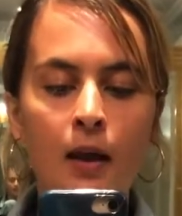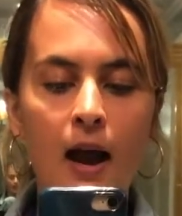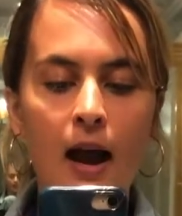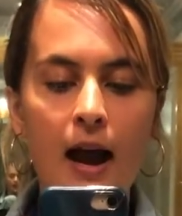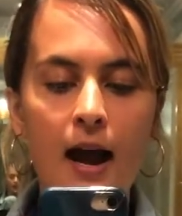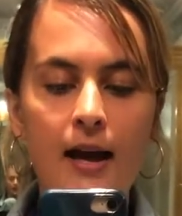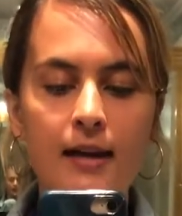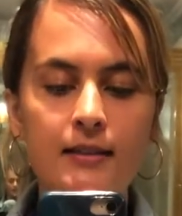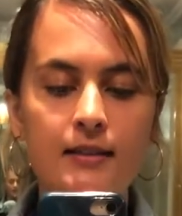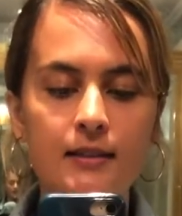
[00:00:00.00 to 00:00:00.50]

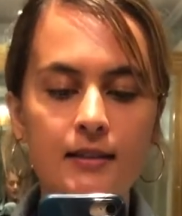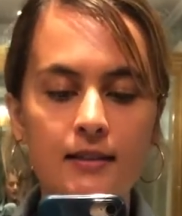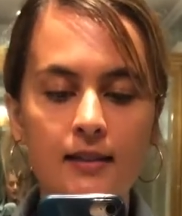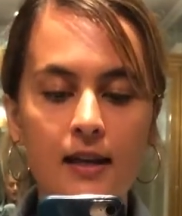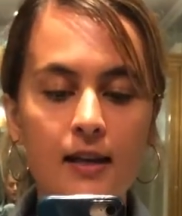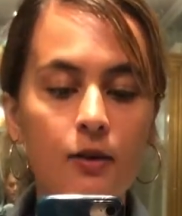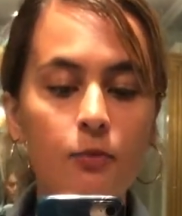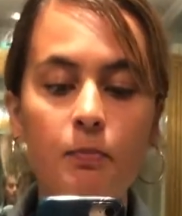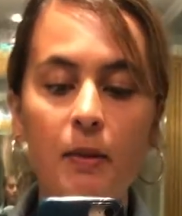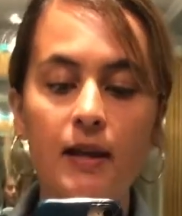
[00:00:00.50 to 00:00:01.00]
and
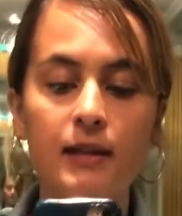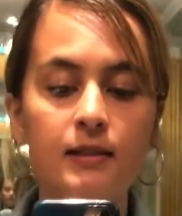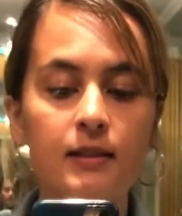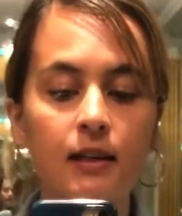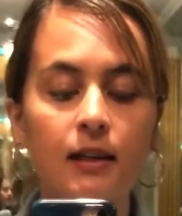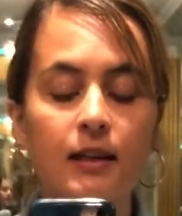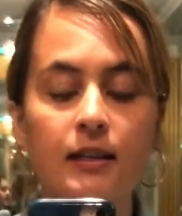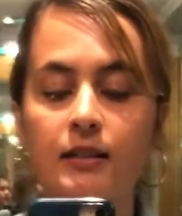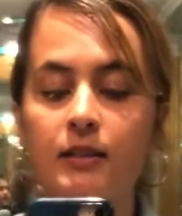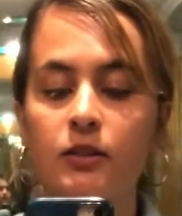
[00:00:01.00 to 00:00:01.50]
they
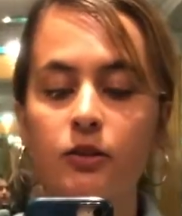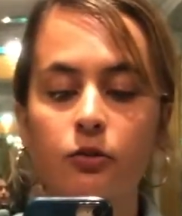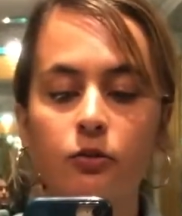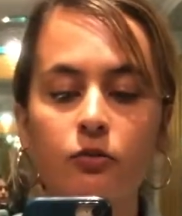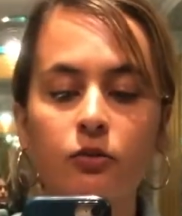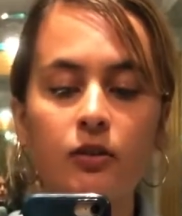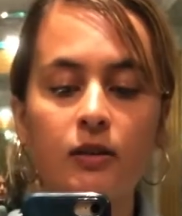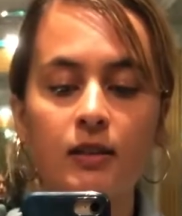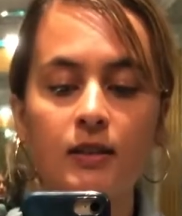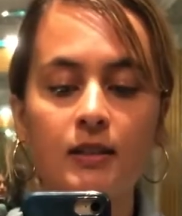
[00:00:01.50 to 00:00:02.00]
basically still
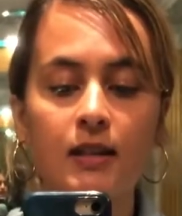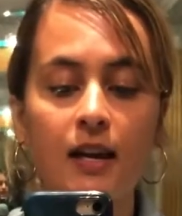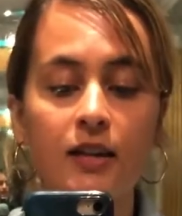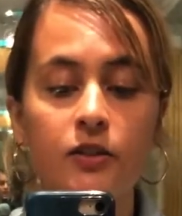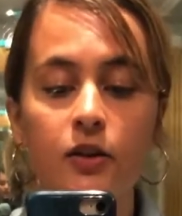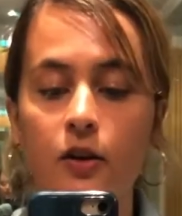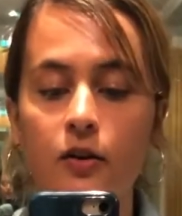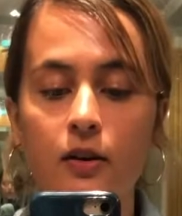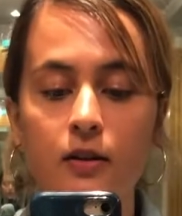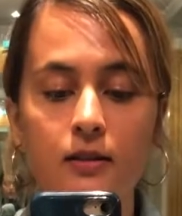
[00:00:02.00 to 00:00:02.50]
to this day
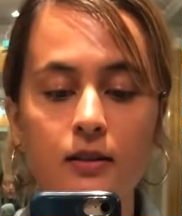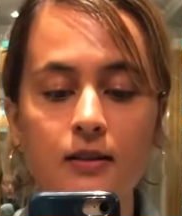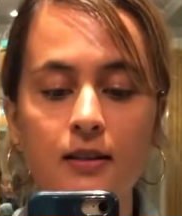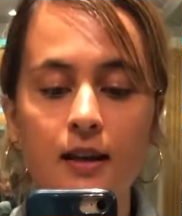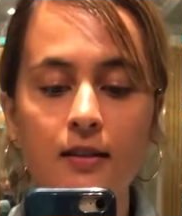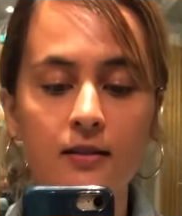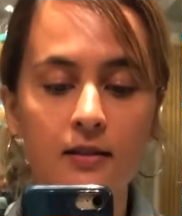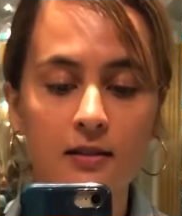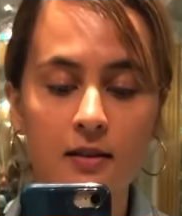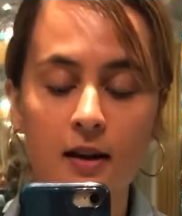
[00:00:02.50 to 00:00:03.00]
don't
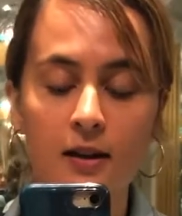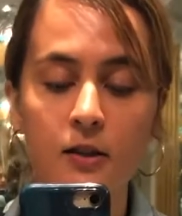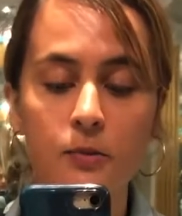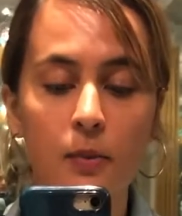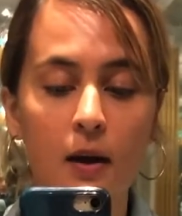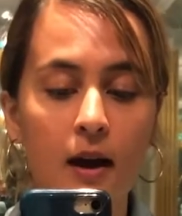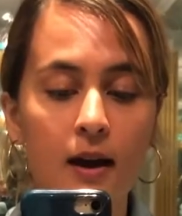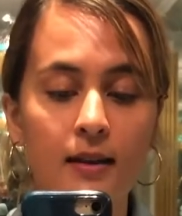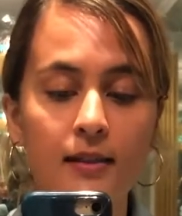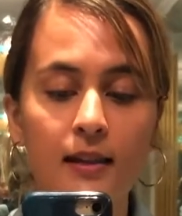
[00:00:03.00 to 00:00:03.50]
understand the science
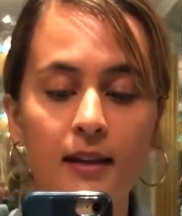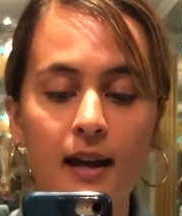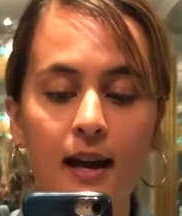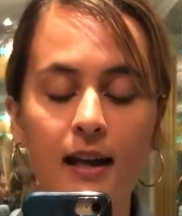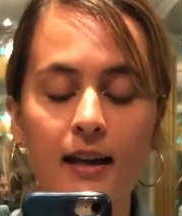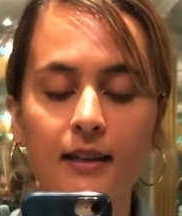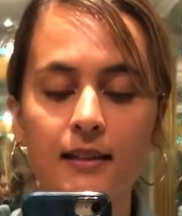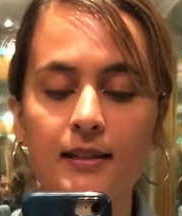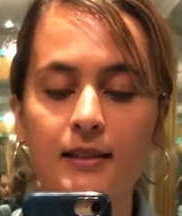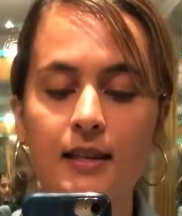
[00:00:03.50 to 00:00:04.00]
behind the
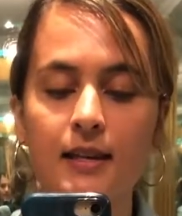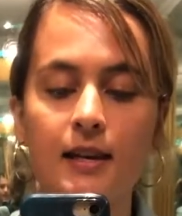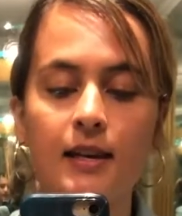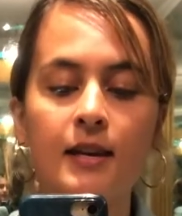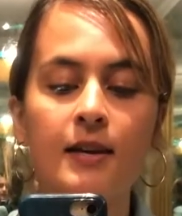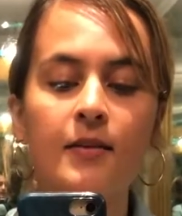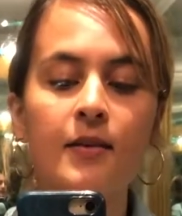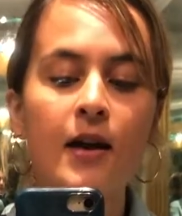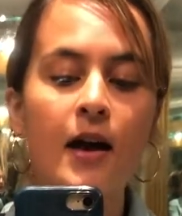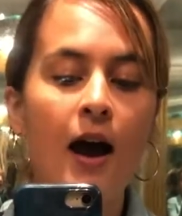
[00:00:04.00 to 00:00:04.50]

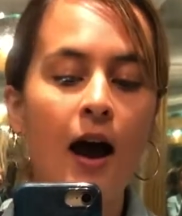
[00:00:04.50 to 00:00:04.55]
galaxy